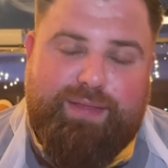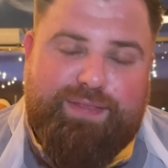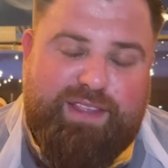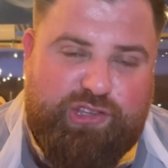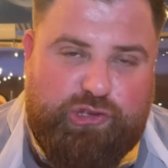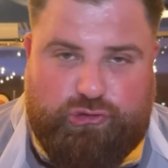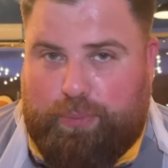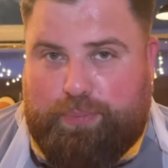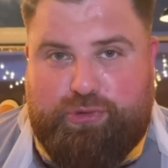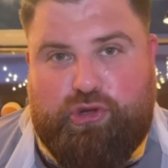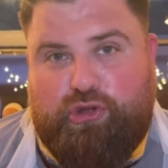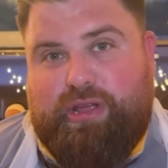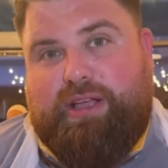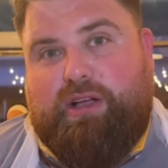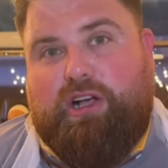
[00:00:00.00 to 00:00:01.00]
This is your
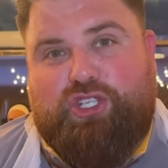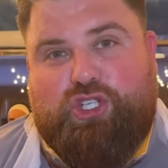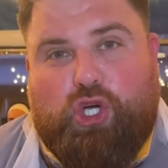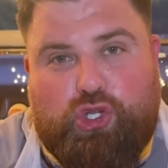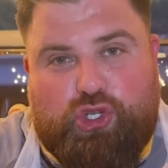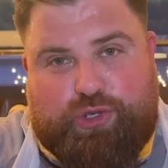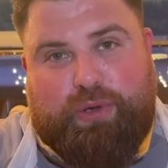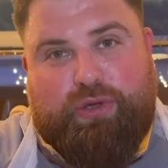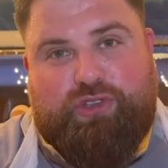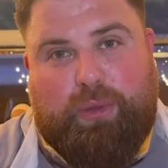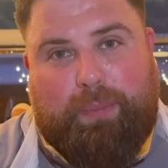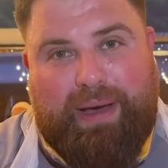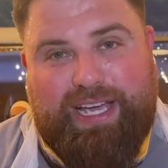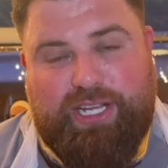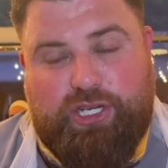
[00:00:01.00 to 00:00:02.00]
opportunity, guys. Contribute to the
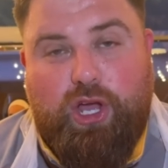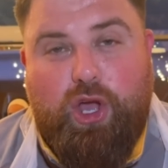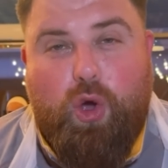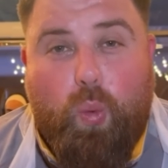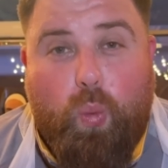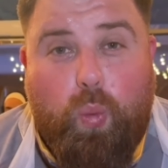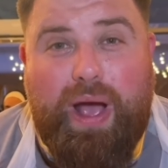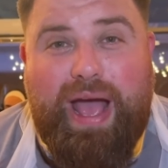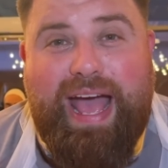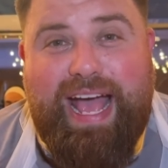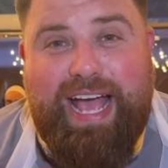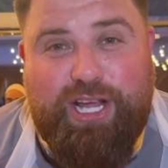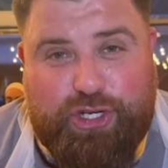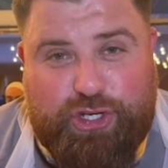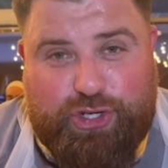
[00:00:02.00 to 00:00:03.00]
page.
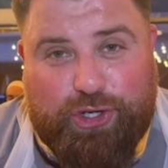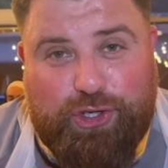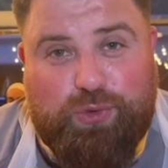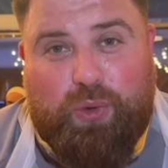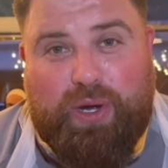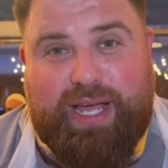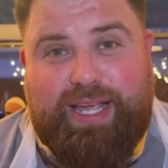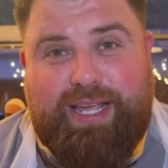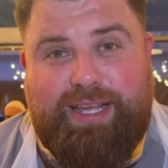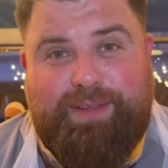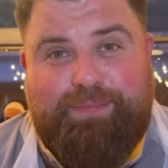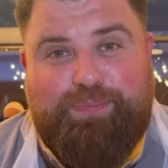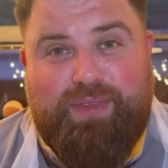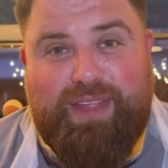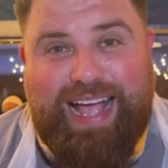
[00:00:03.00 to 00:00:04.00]
Where should we
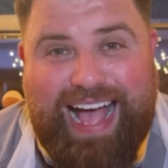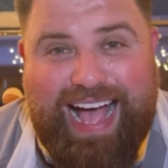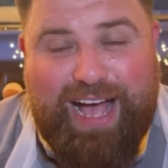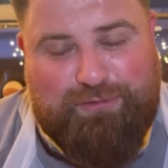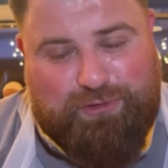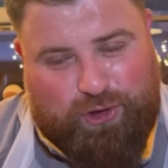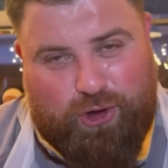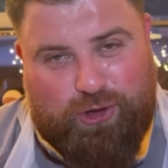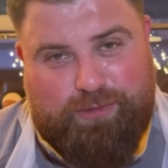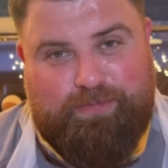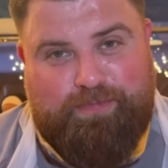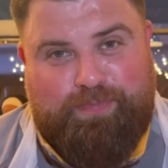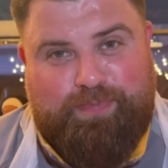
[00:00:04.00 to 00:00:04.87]
have gone?